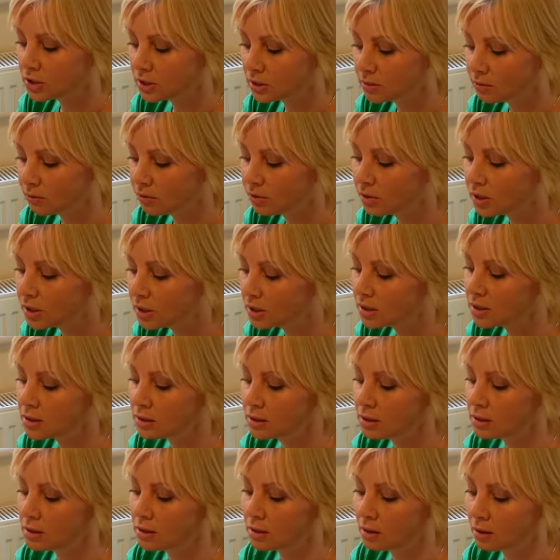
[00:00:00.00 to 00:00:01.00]
Things
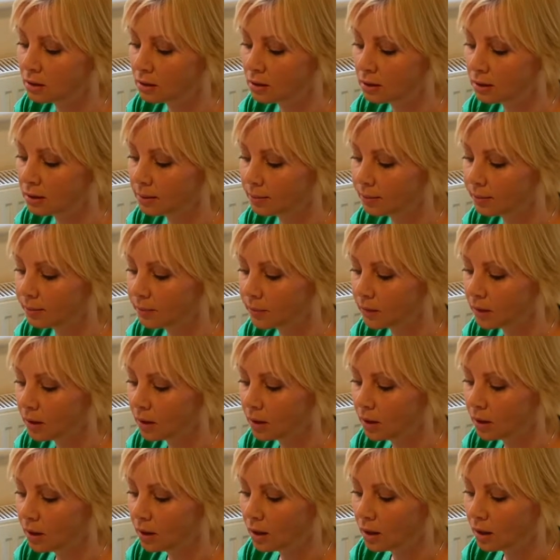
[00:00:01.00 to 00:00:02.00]
need time,
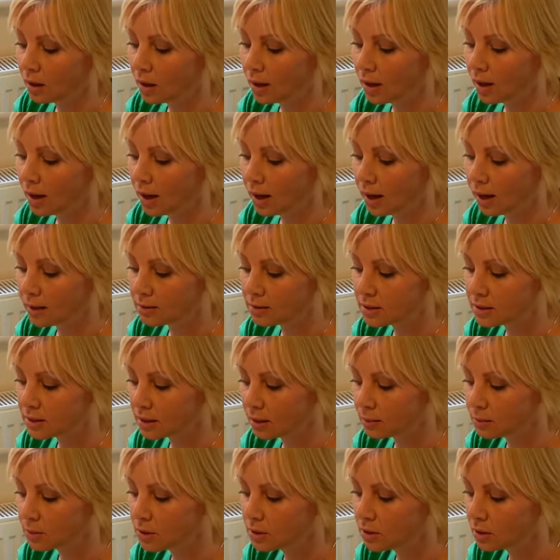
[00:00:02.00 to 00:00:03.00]
and
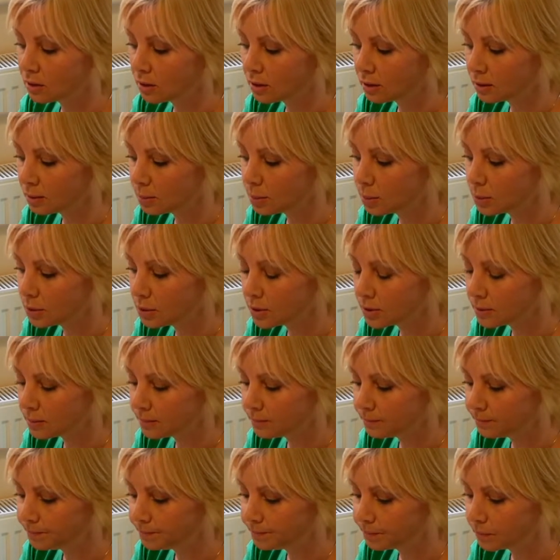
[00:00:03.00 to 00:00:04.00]
sometimes
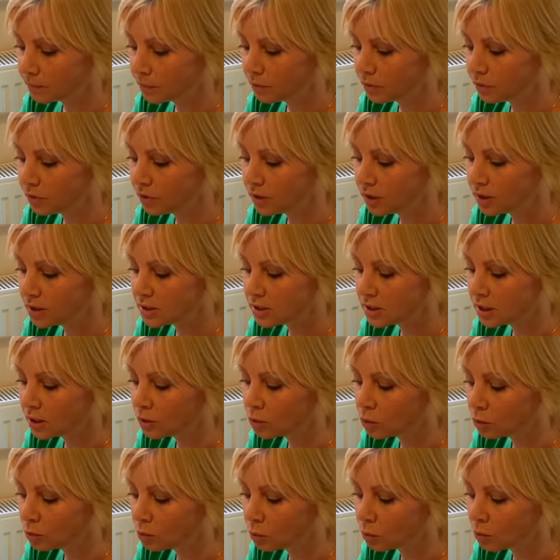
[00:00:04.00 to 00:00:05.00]
things are
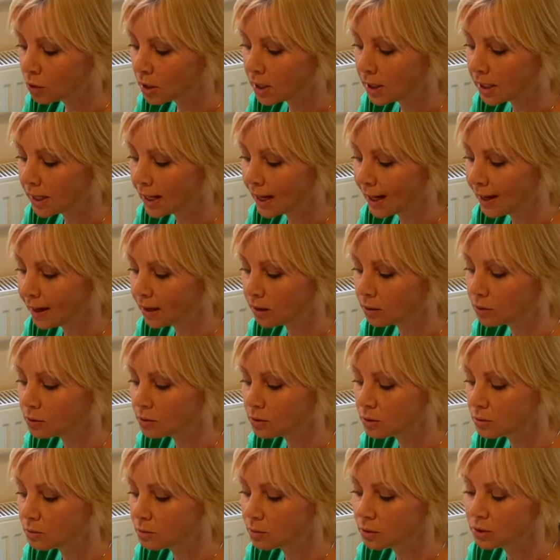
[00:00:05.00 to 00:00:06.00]
not working
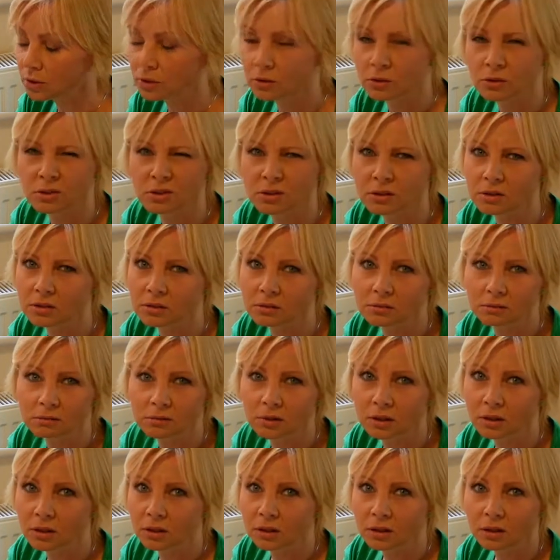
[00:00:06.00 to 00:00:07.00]
out because
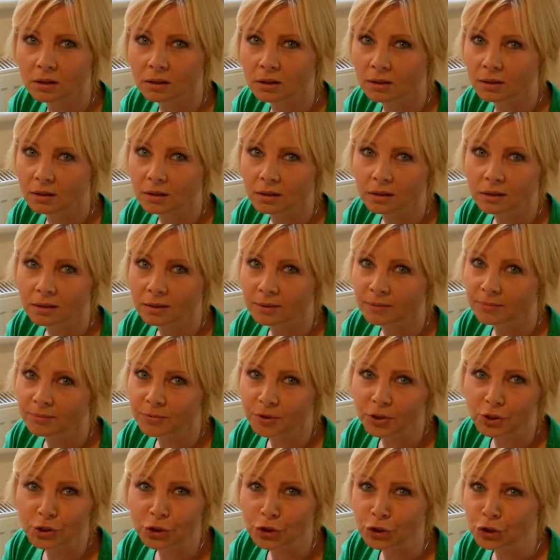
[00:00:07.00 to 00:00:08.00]

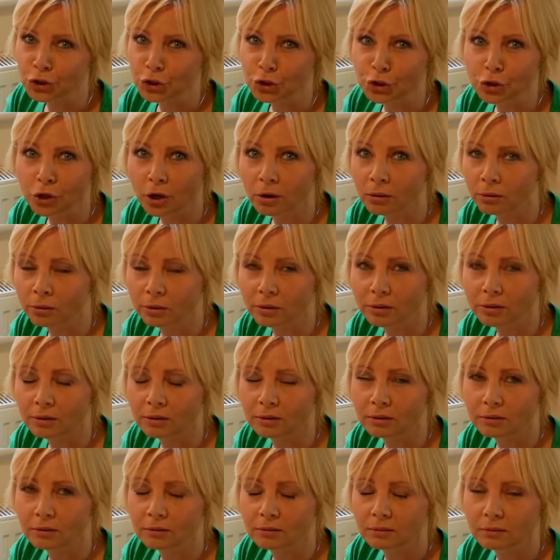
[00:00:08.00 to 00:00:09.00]
it's to show
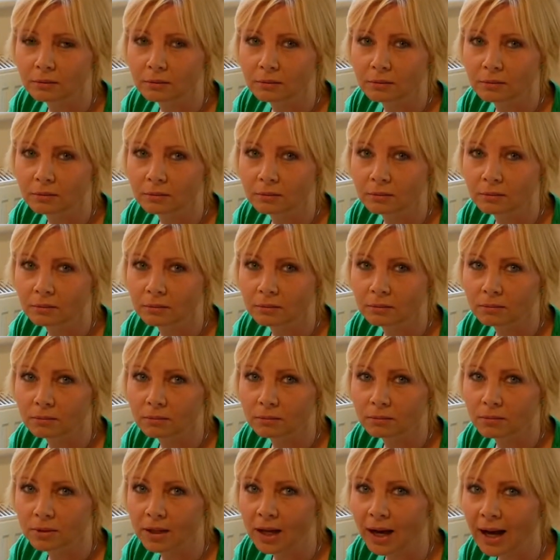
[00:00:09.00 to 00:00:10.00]
you
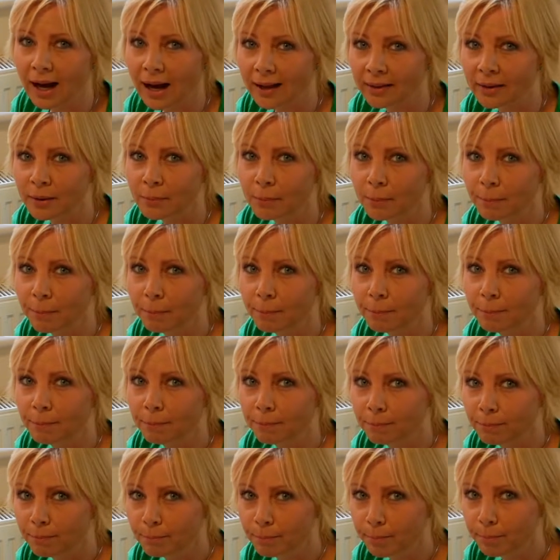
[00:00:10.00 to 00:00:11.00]
the other
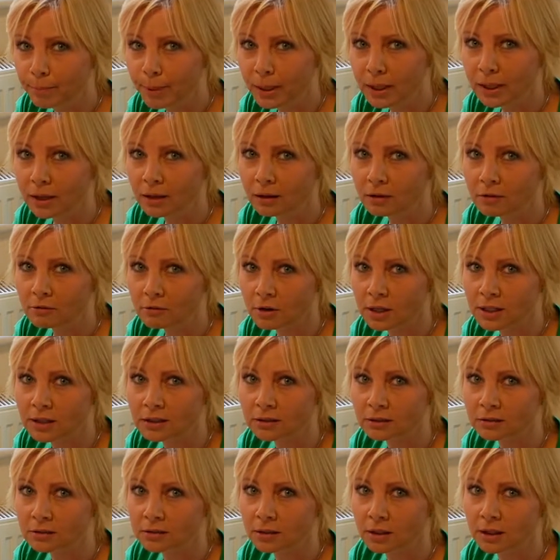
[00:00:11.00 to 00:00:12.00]
bigger,
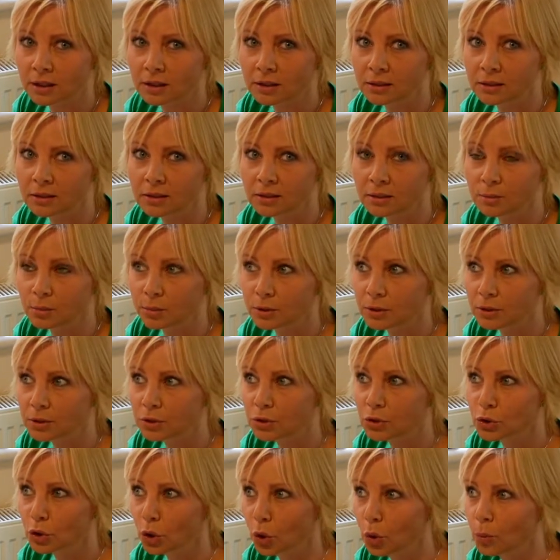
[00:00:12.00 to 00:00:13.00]
greater things, but
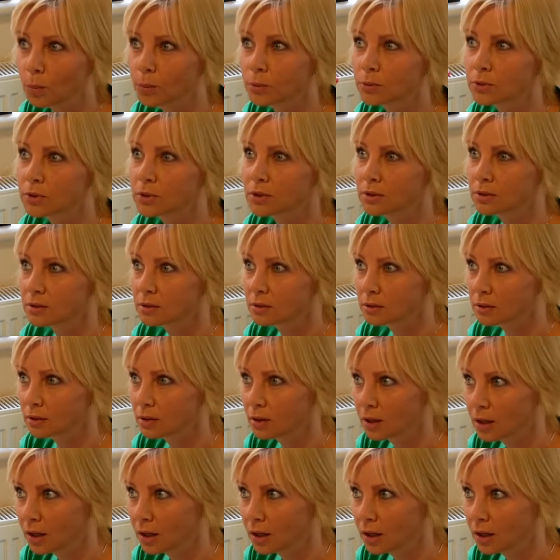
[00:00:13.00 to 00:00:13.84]
it's almost